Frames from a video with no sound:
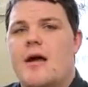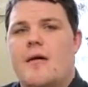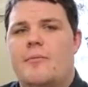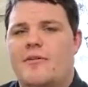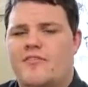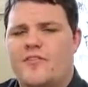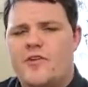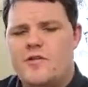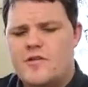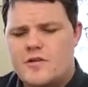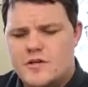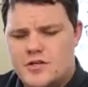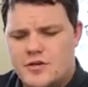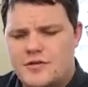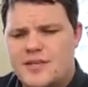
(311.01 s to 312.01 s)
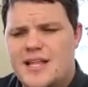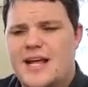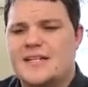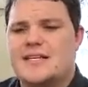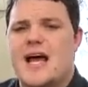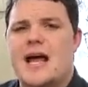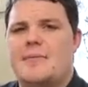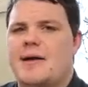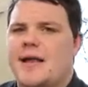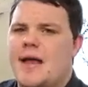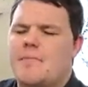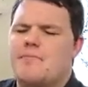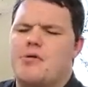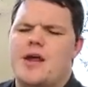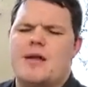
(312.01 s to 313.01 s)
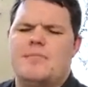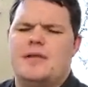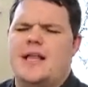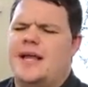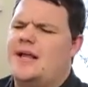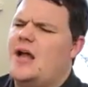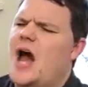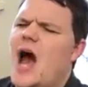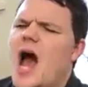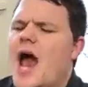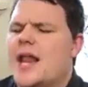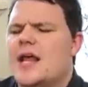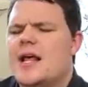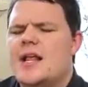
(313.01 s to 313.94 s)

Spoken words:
But during that time, I kept praying, be like, God,